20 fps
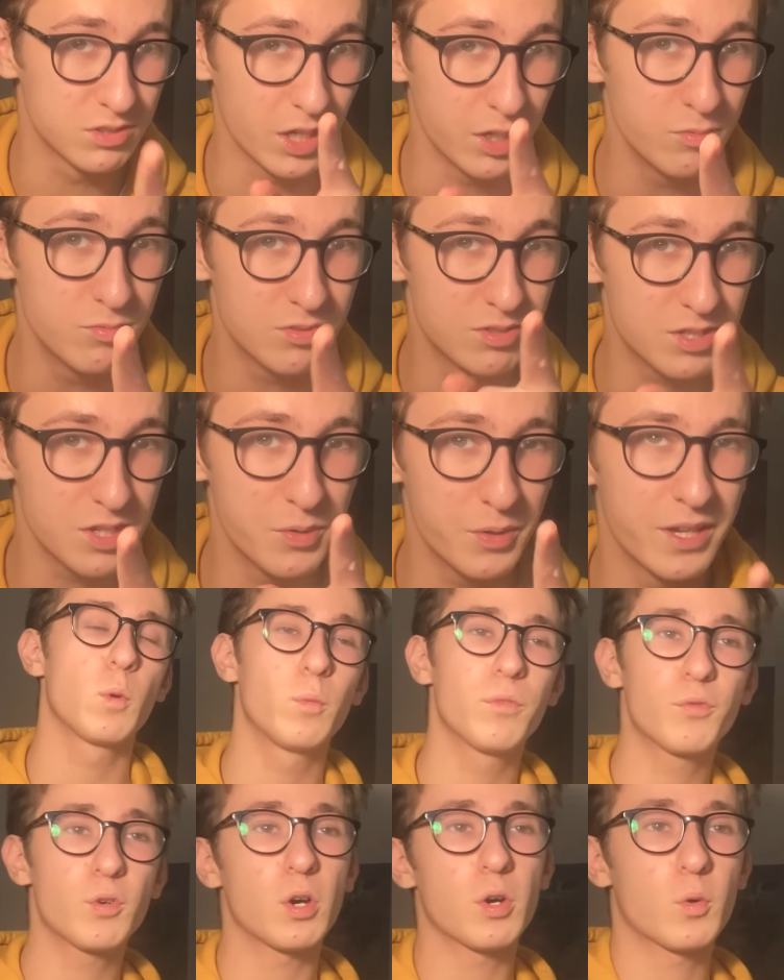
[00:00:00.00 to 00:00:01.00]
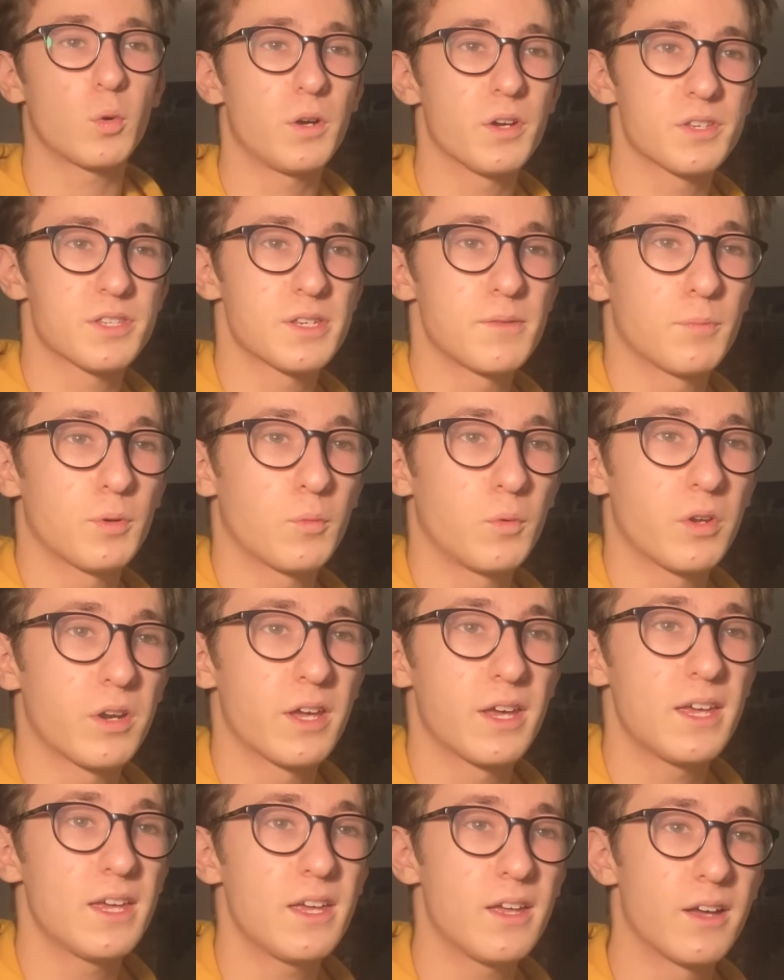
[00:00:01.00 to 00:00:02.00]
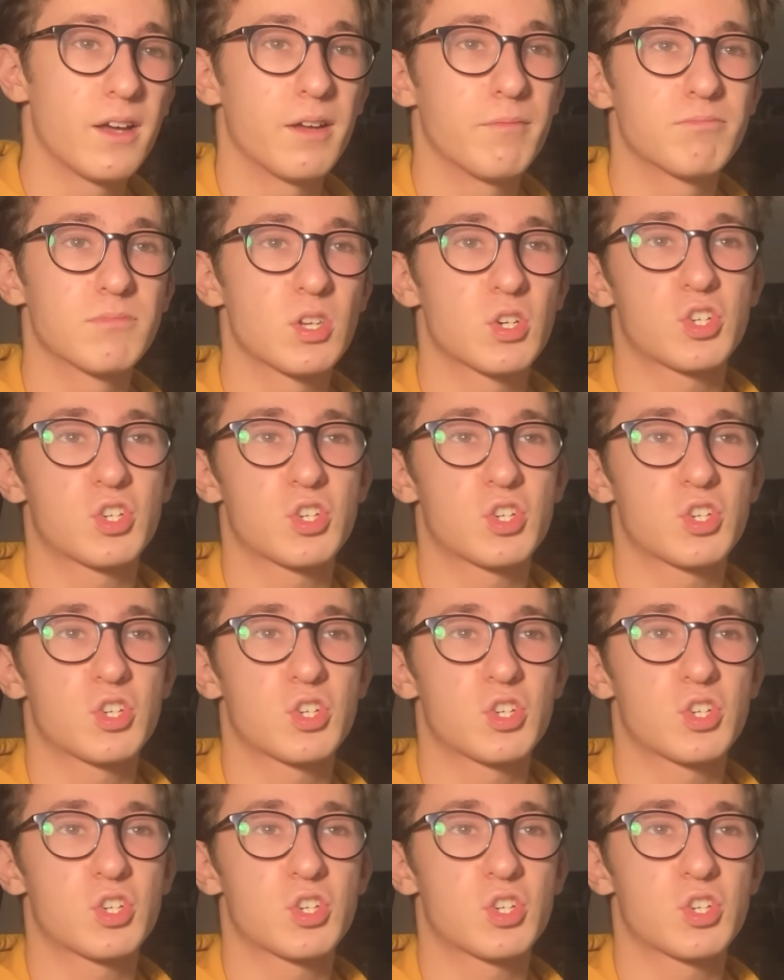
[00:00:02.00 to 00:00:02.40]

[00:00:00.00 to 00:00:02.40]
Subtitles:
Don't do it. We've got quite a simple one here.